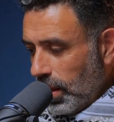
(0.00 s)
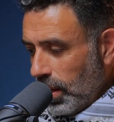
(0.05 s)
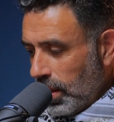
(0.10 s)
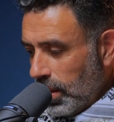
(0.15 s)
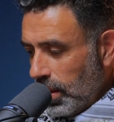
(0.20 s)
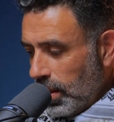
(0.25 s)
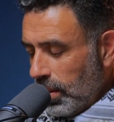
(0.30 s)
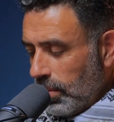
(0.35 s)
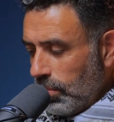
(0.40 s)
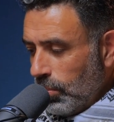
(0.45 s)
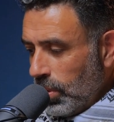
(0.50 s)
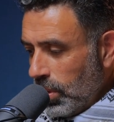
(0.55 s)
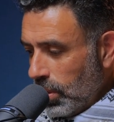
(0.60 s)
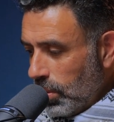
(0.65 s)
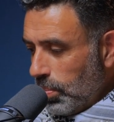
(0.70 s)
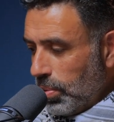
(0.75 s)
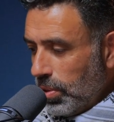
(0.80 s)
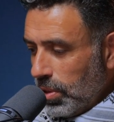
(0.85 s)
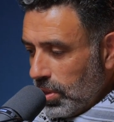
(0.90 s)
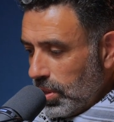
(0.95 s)
And then when
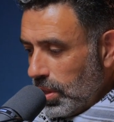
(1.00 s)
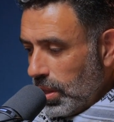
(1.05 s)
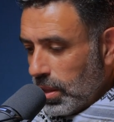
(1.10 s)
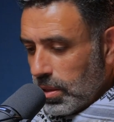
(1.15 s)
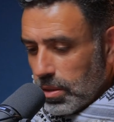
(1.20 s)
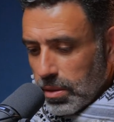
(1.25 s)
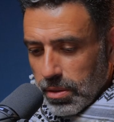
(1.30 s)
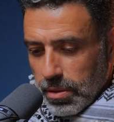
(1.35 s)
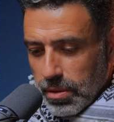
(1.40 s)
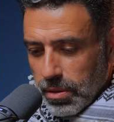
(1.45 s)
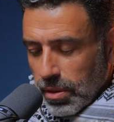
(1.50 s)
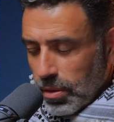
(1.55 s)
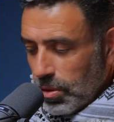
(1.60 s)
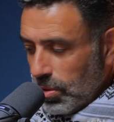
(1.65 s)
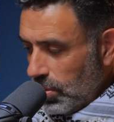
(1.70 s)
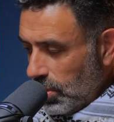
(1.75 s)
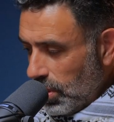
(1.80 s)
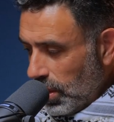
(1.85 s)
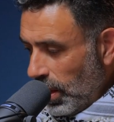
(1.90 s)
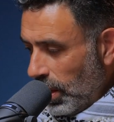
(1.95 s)
it appreciates, I
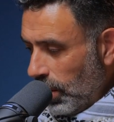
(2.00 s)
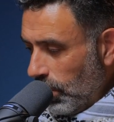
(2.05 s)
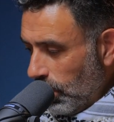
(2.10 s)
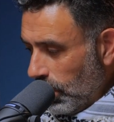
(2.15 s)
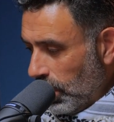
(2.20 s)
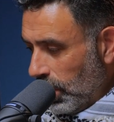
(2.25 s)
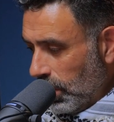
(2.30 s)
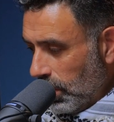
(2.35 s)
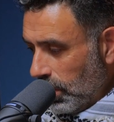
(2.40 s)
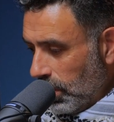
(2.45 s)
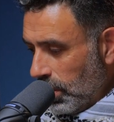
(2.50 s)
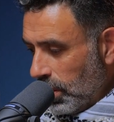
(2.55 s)
use the equity